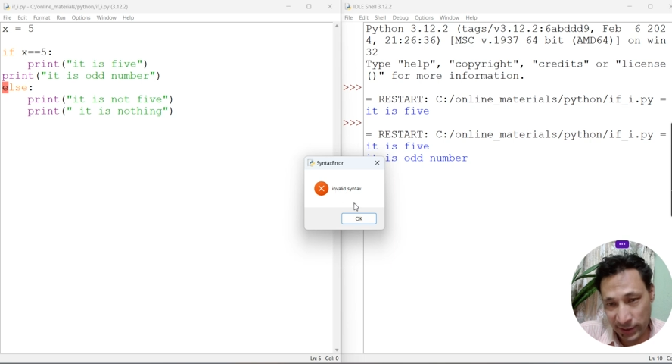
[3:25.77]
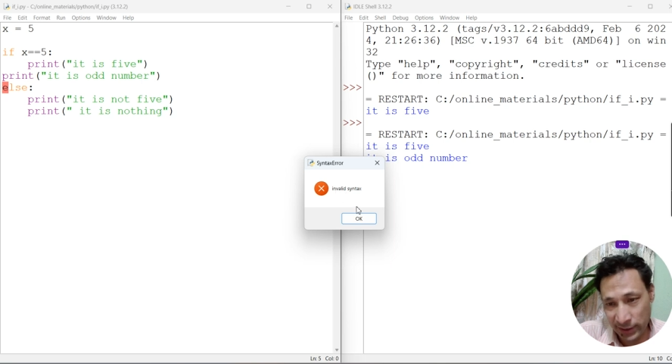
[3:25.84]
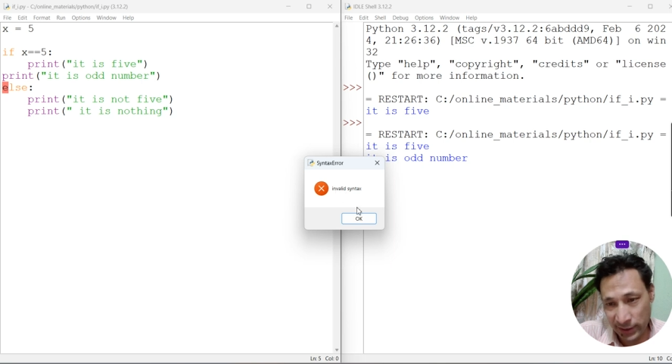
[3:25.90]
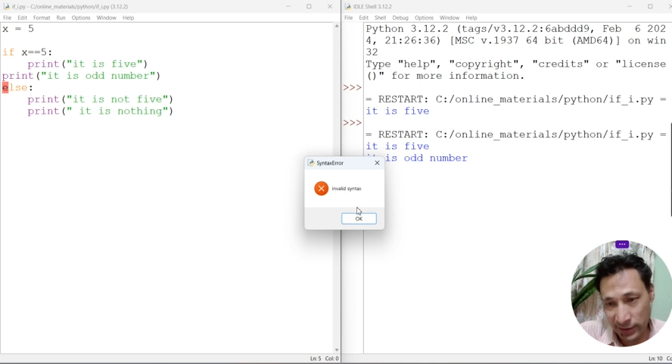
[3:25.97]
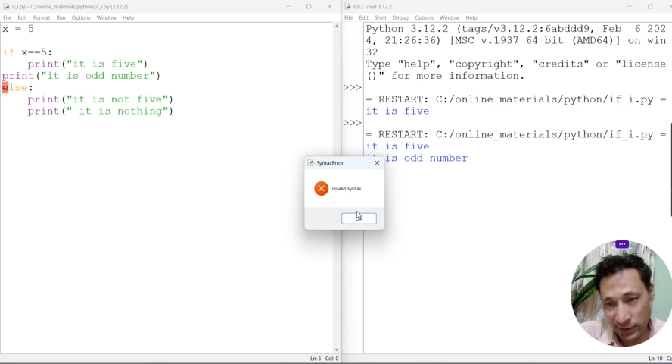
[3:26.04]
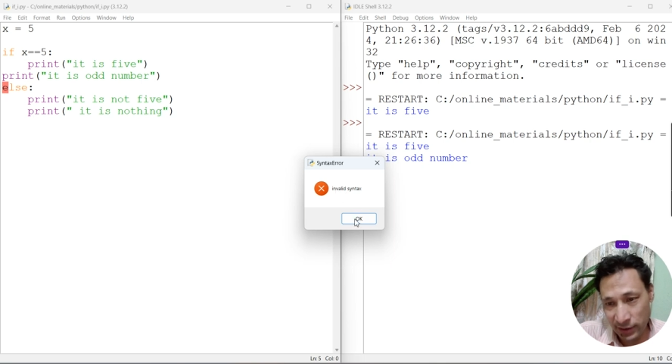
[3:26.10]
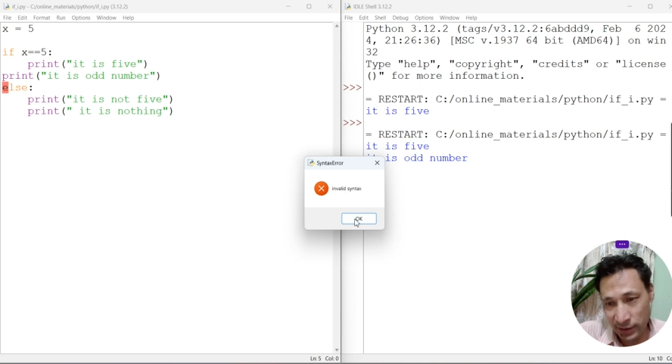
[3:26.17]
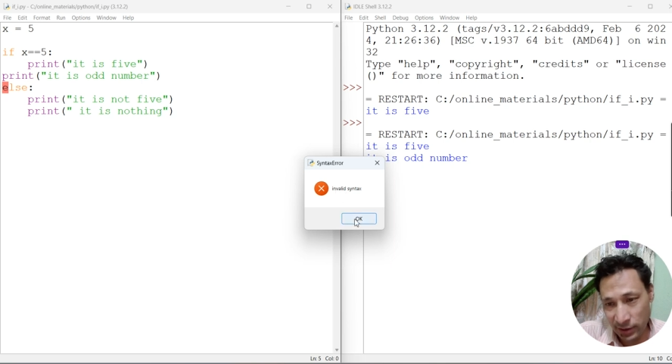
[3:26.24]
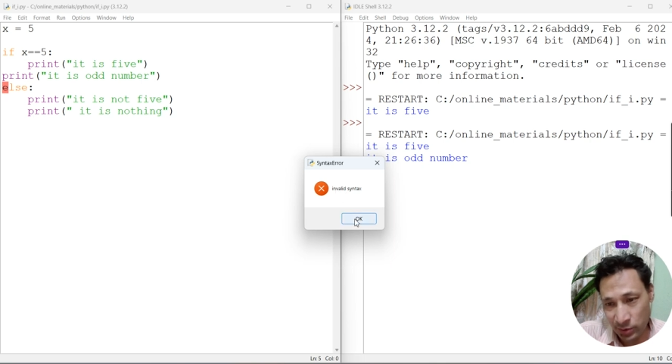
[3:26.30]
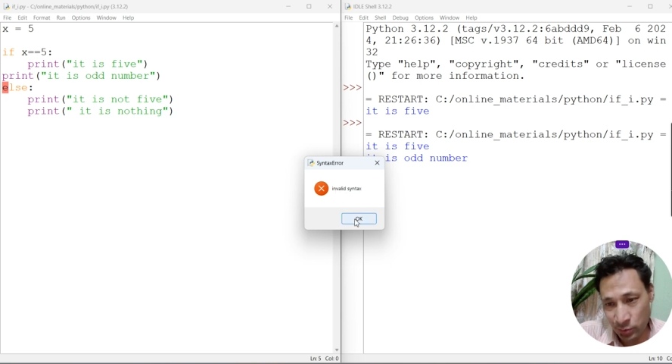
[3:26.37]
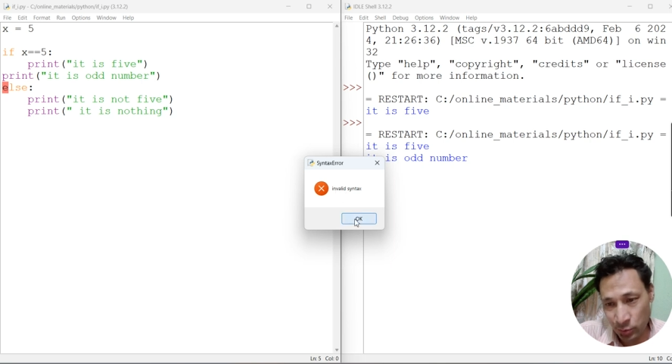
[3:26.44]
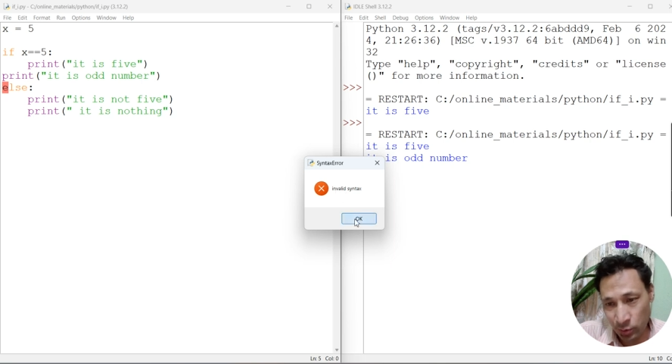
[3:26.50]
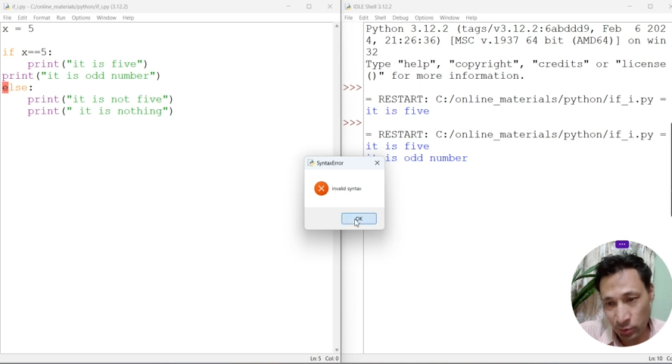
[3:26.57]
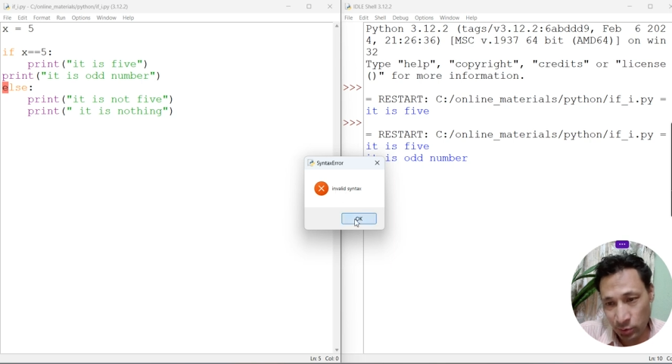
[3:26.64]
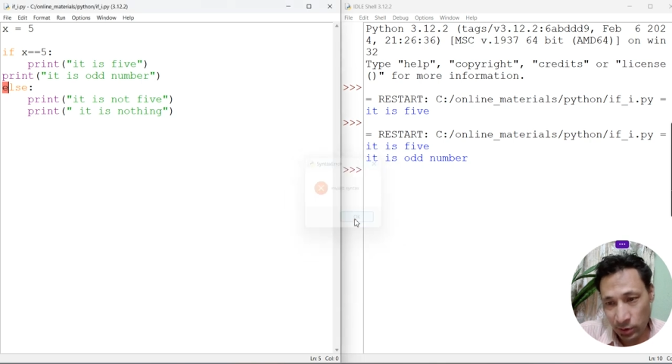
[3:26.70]
Okay,
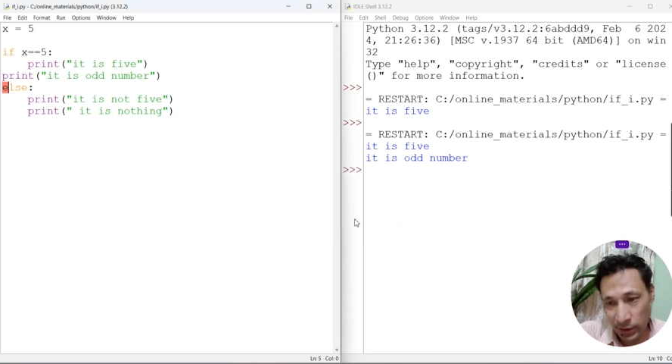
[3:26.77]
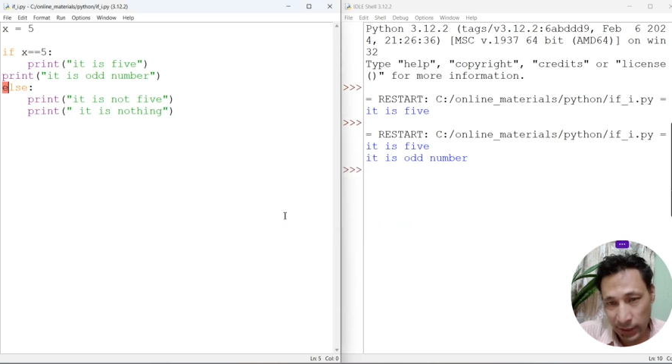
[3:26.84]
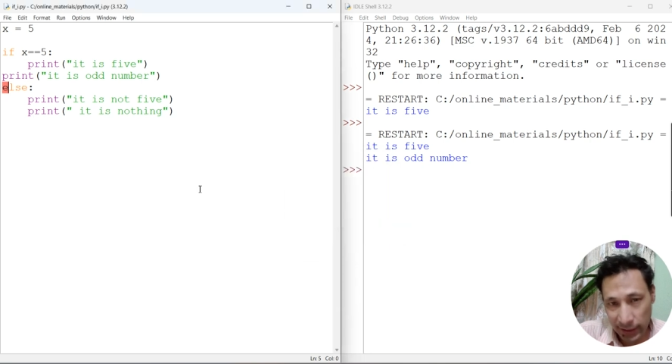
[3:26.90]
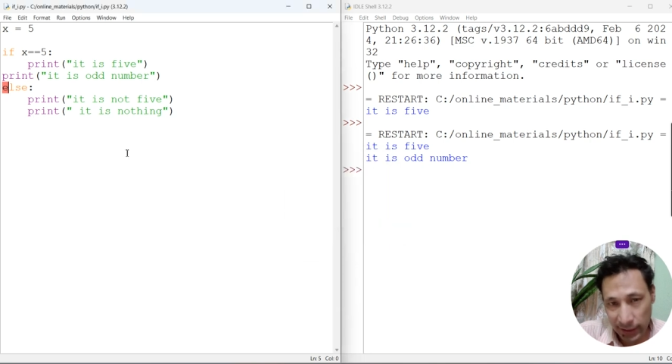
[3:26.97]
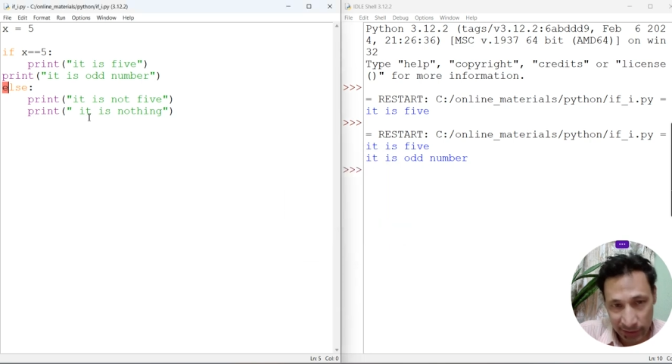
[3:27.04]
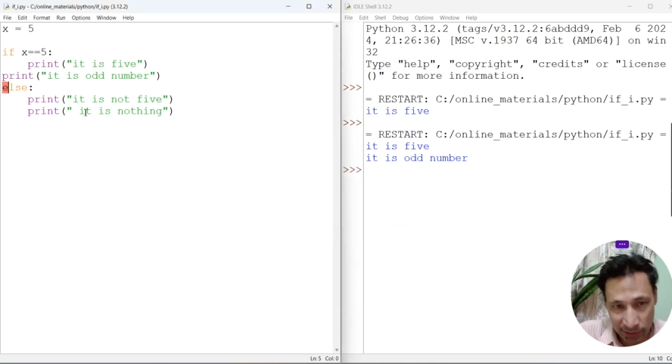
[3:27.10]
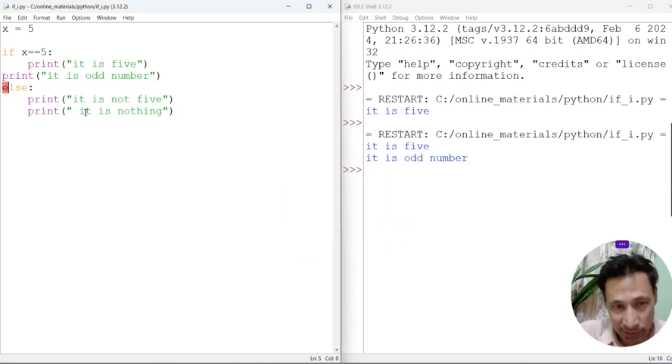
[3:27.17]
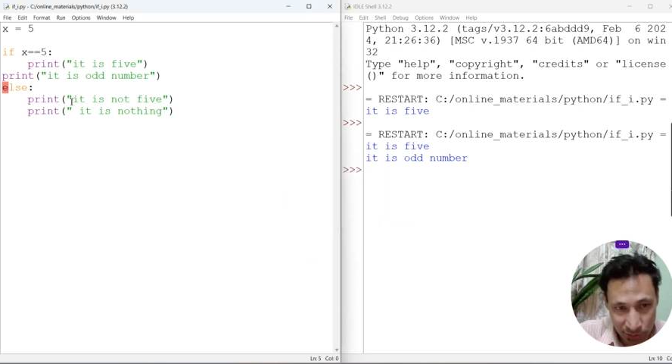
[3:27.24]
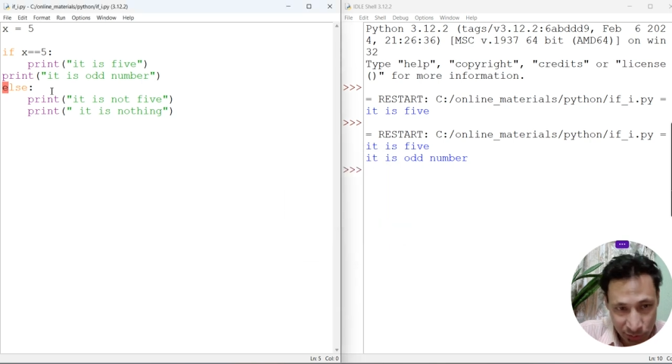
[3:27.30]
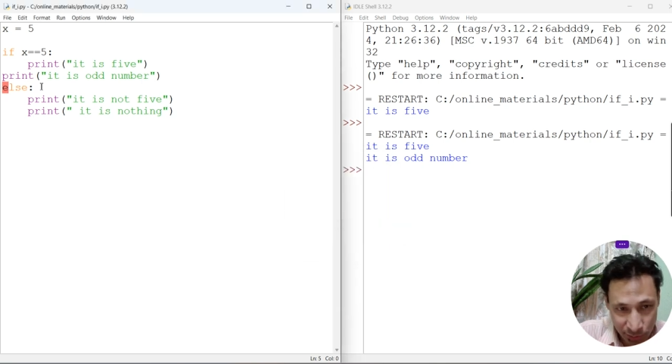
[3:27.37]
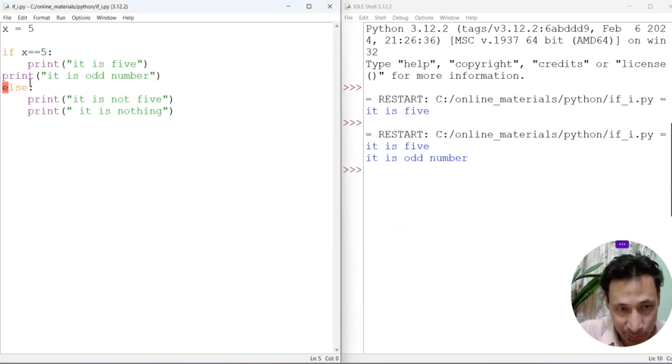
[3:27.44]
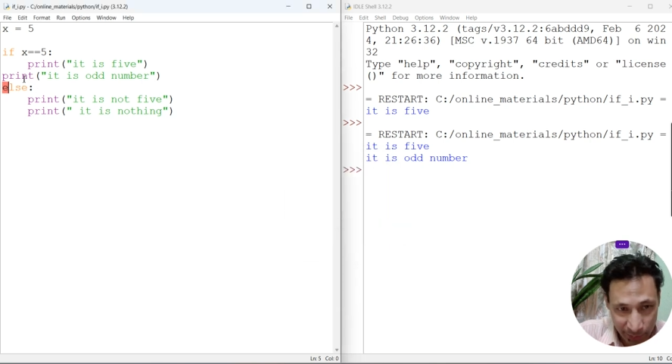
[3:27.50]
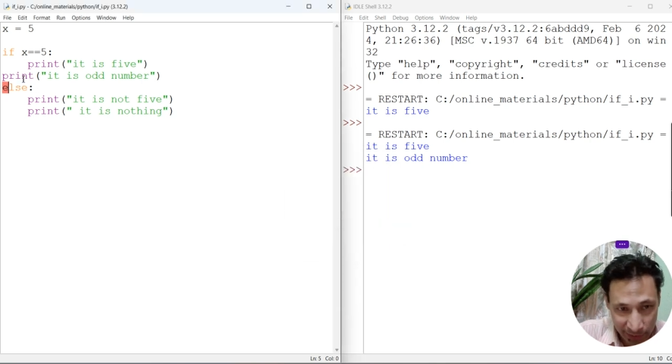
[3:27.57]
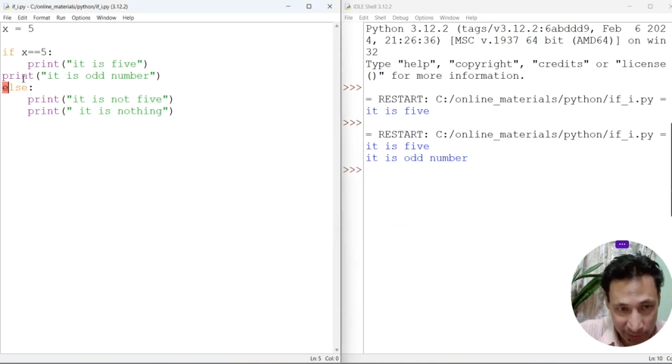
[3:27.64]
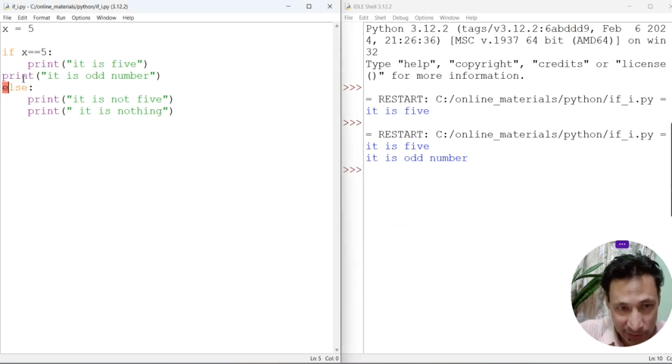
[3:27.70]
so in order to